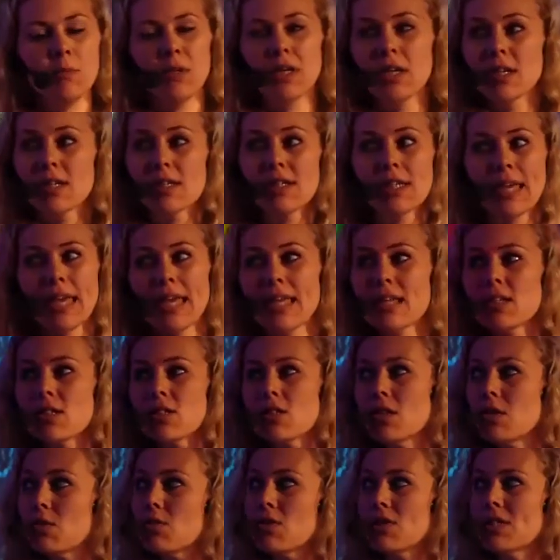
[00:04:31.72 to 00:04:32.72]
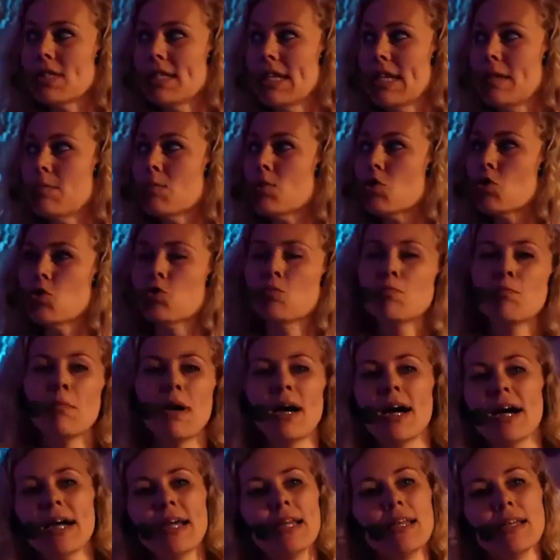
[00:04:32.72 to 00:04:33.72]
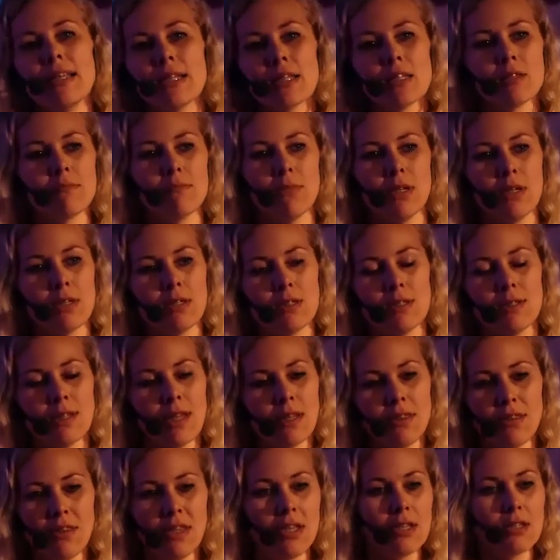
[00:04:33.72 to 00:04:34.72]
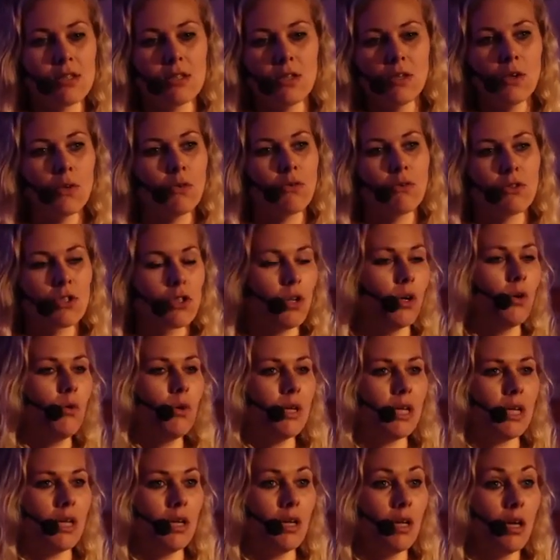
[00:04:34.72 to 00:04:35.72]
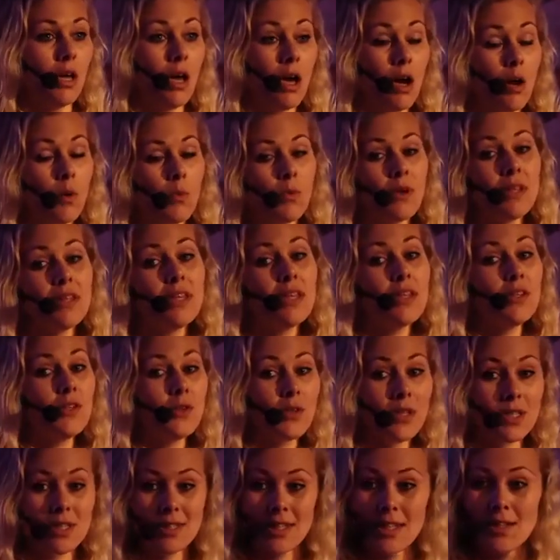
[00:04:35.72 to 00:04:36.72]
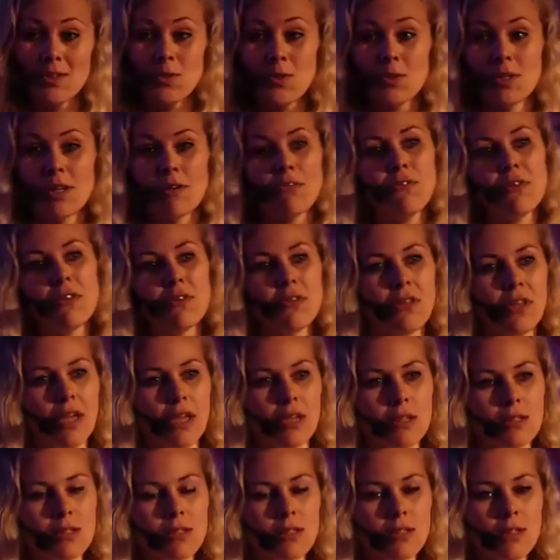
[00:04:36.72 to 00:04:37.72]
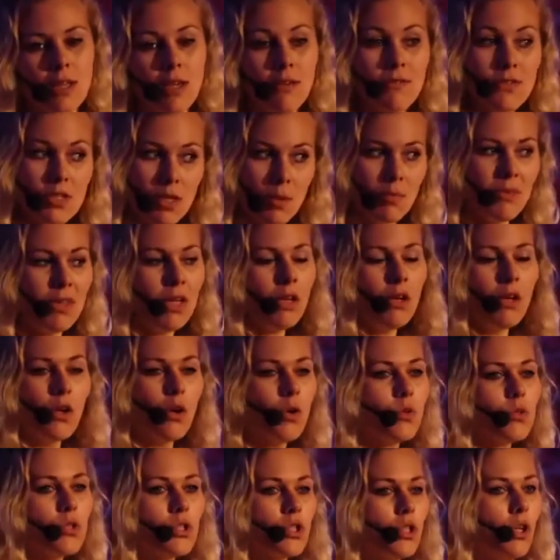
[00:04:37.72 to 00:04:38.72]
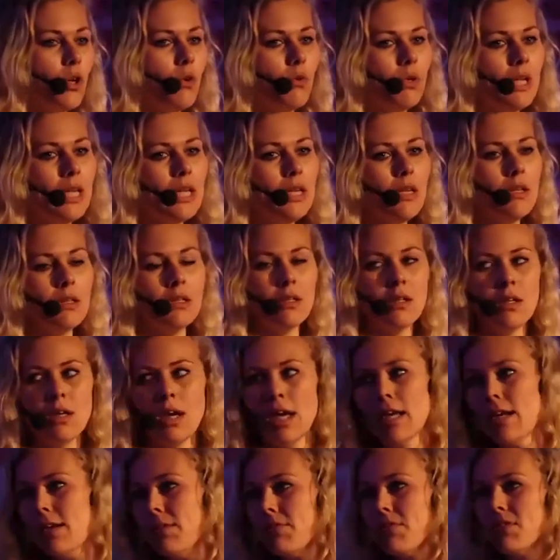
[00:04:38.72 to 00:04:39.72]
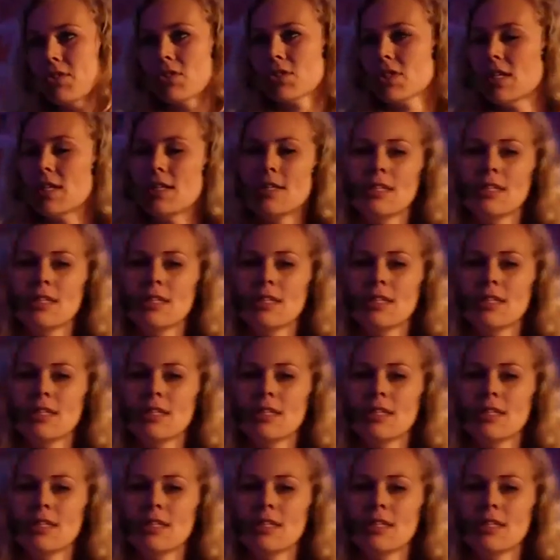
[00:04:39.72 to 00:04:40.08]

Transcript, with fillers: because kids don't seem to mind as much that things load slowly. What they do is they do different things. If something loads slowly, and if there's a